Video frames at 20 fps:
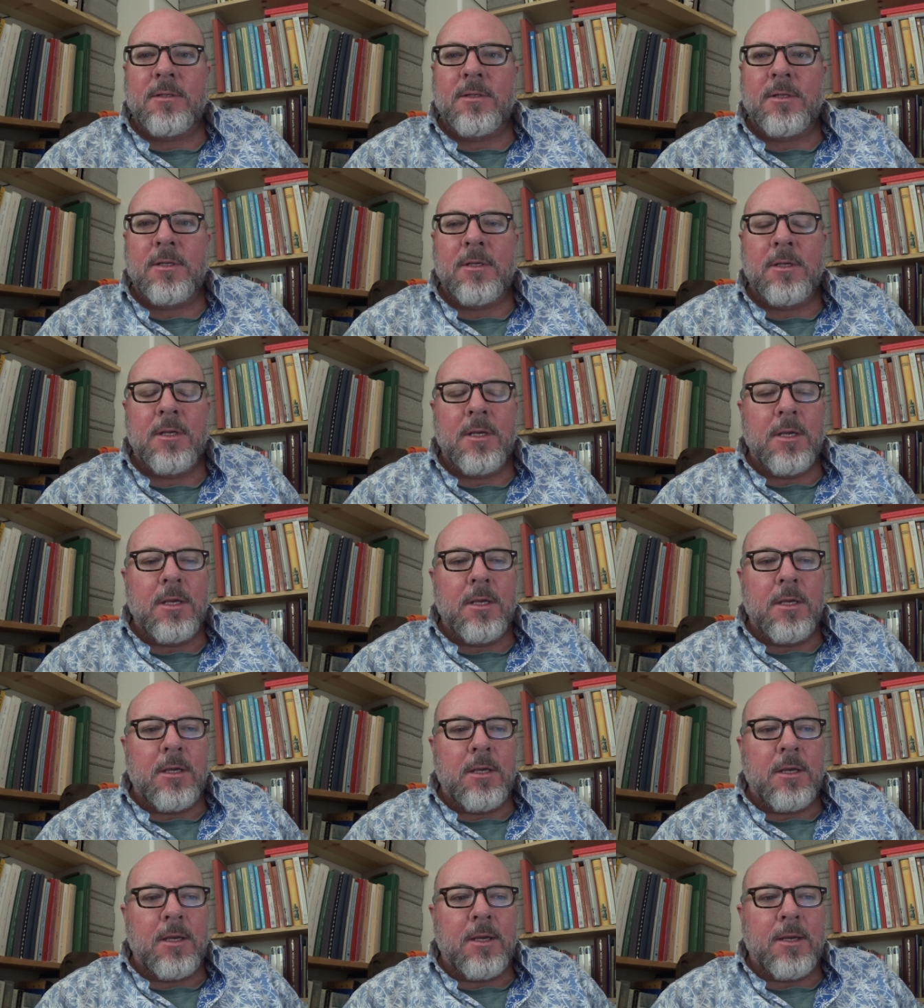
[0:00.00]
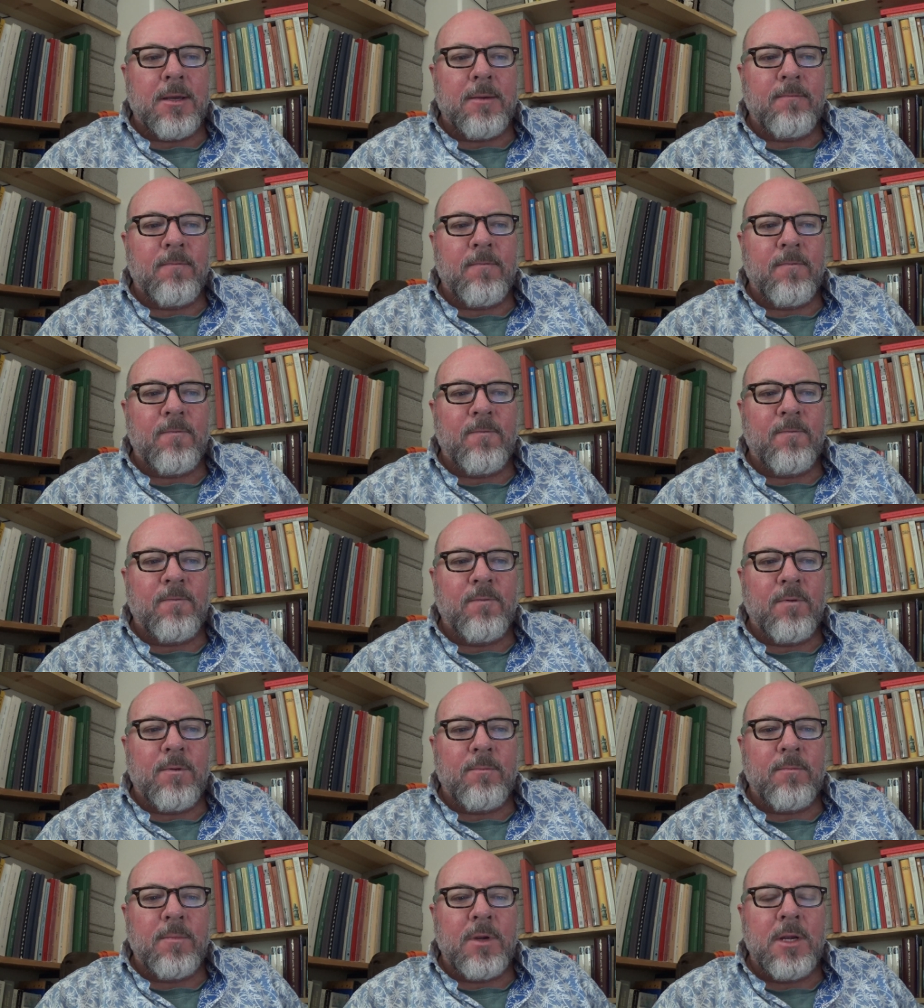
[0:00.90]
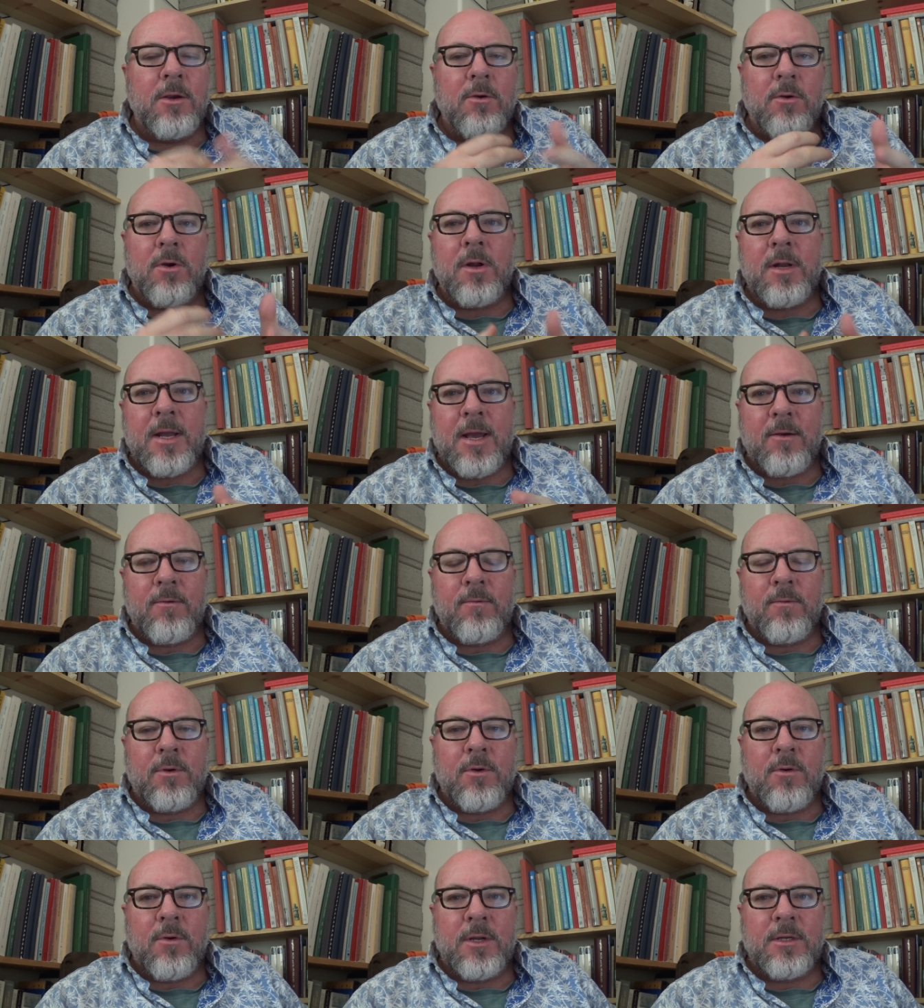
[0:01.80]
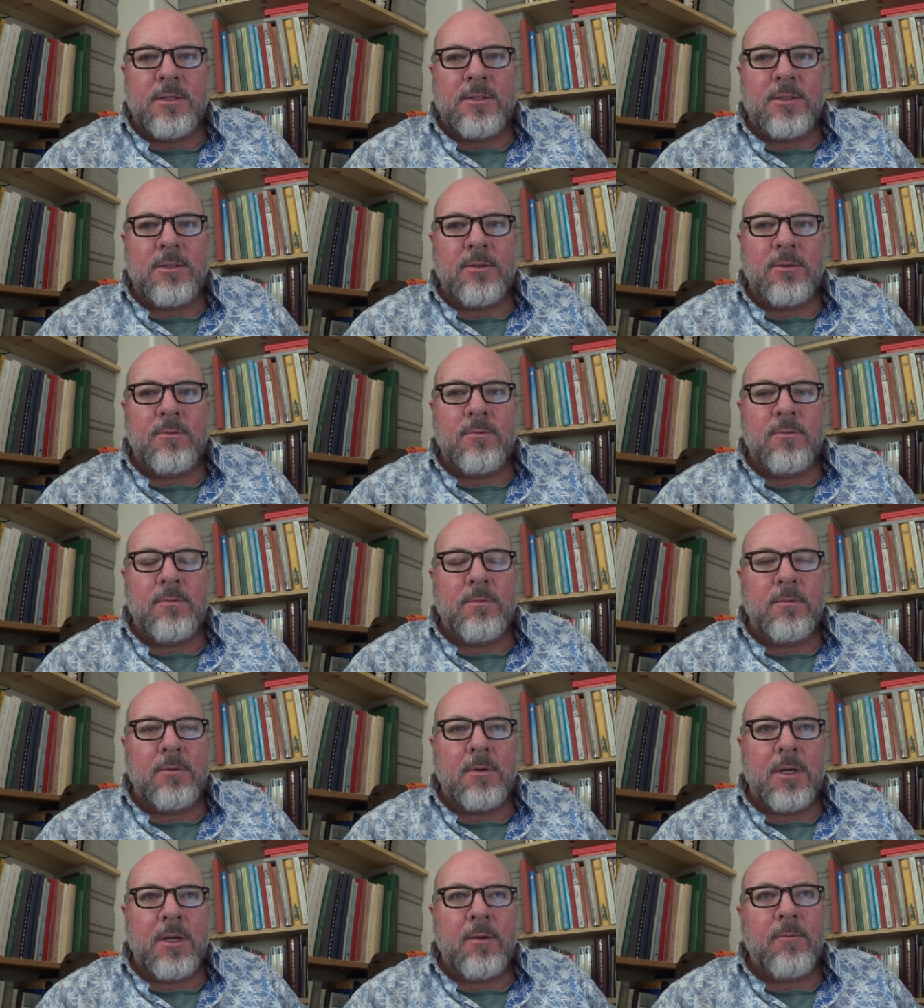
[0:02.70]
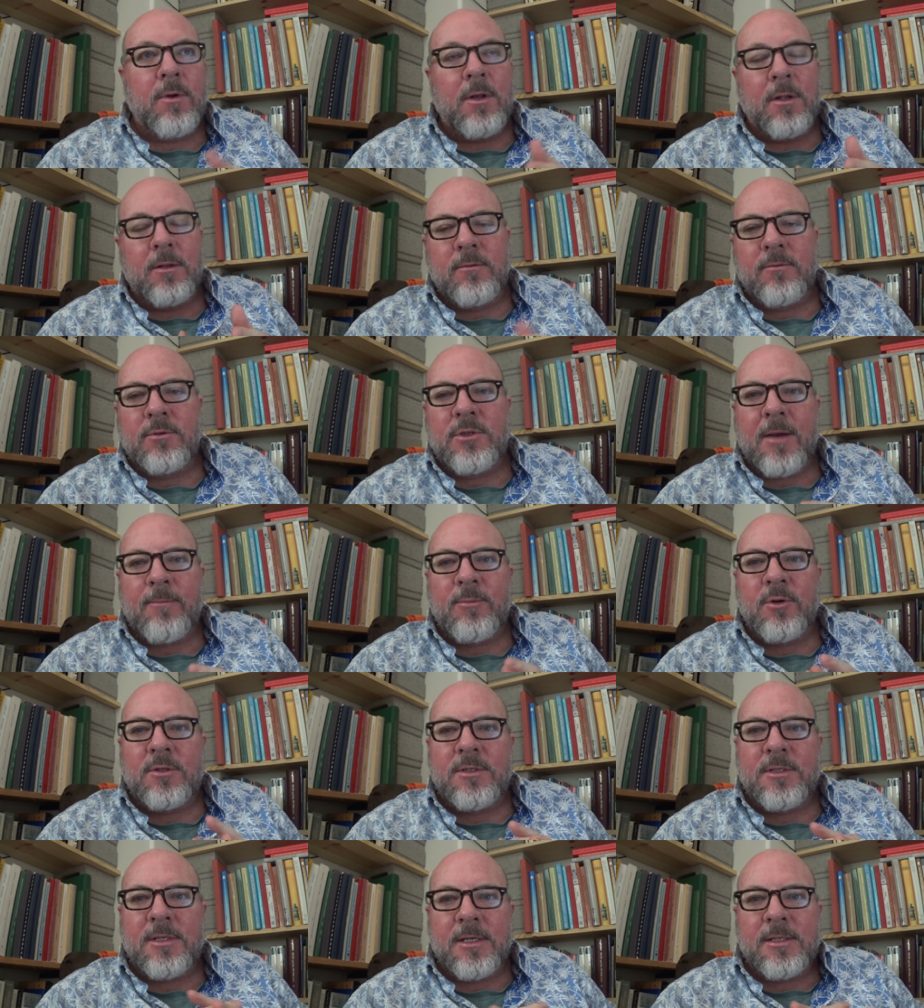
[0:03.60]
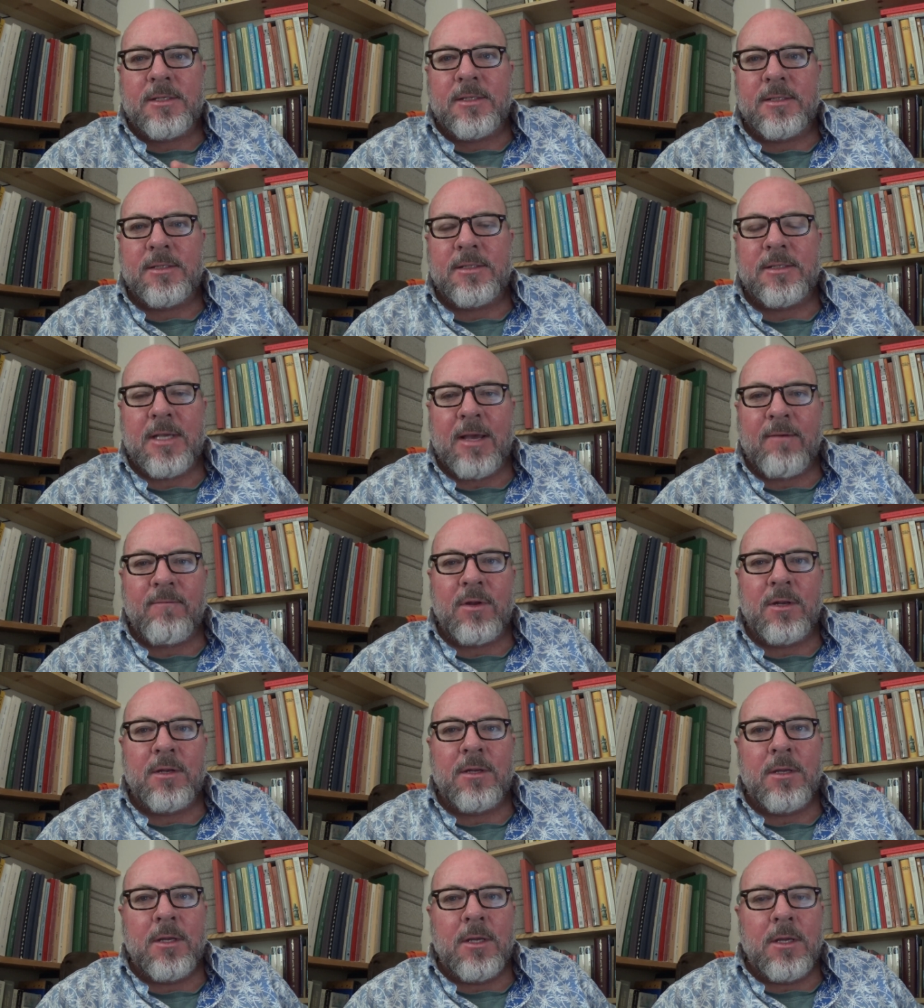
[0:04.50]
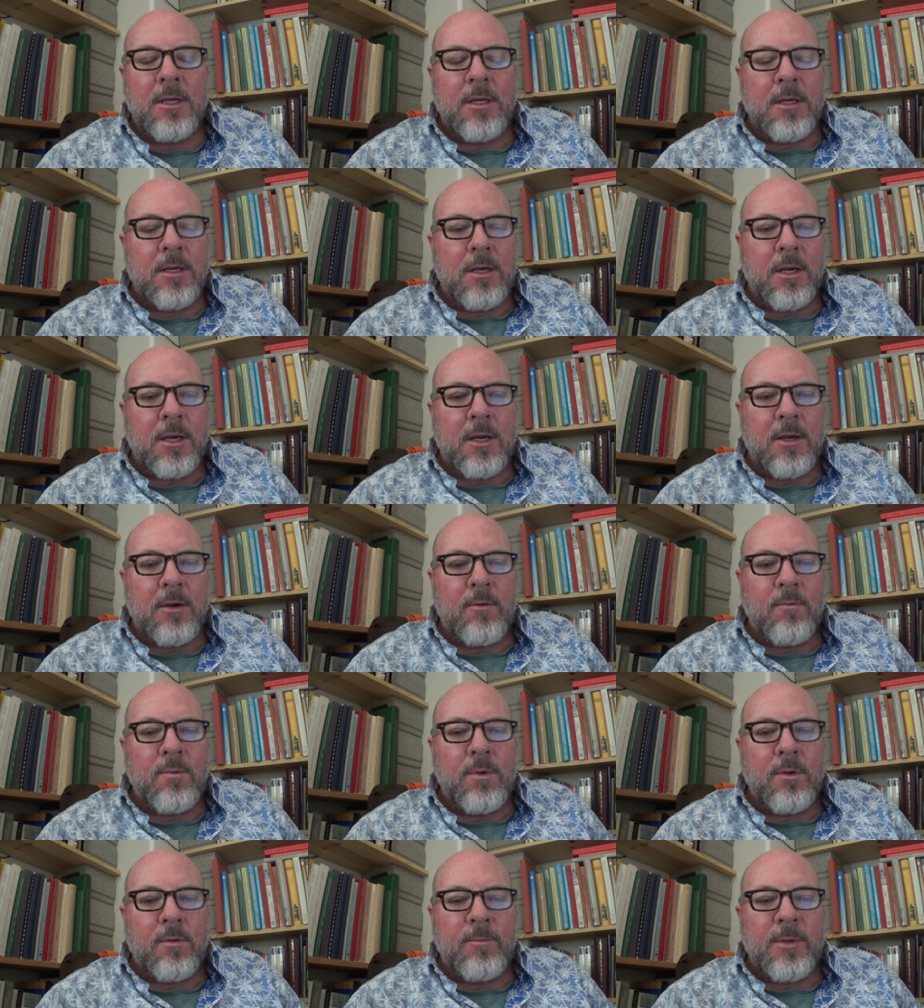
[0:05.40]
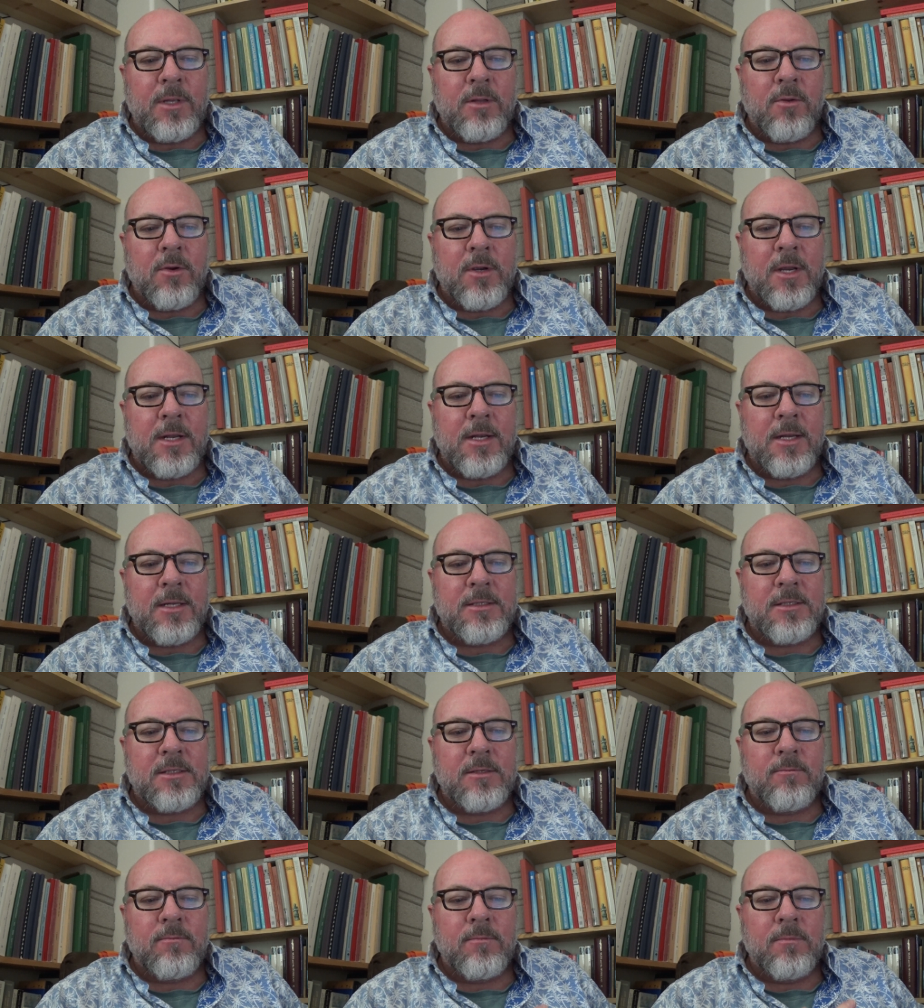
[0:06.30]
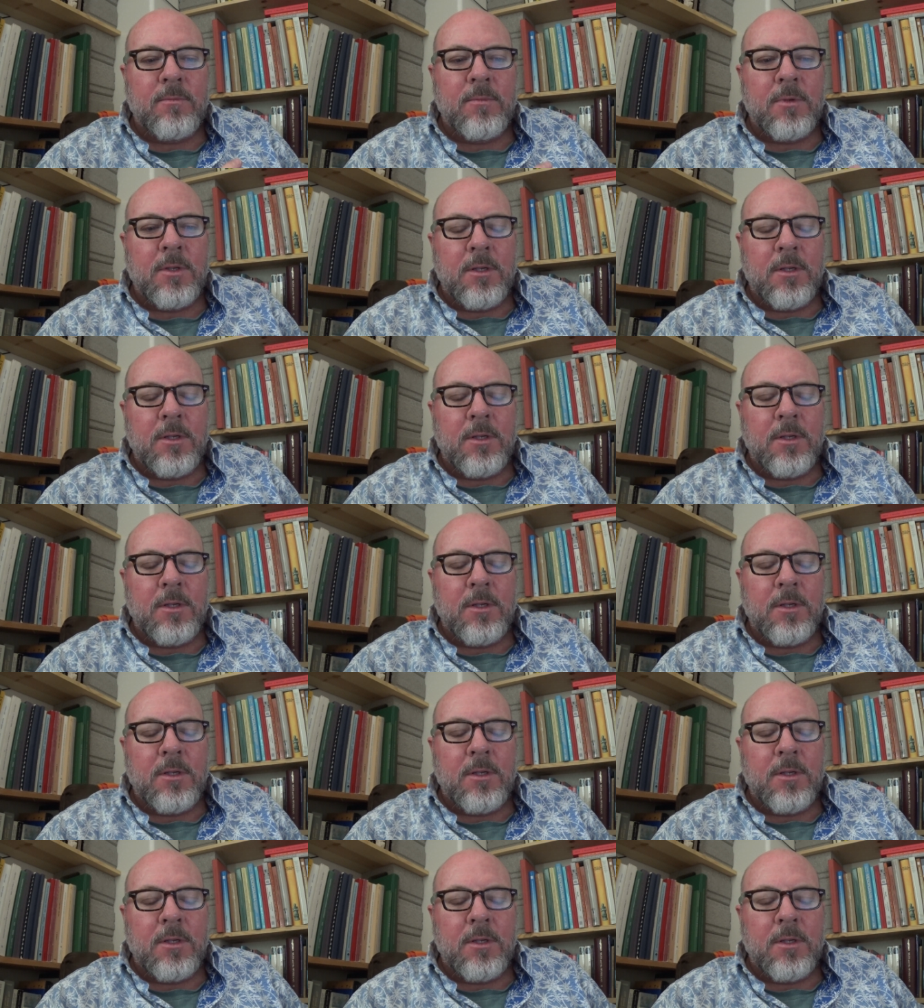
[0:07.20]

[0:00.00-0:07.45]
And the, um, from here on out, we're going to, uh, well, chapters 6 and 7, uh, we'll be looking at some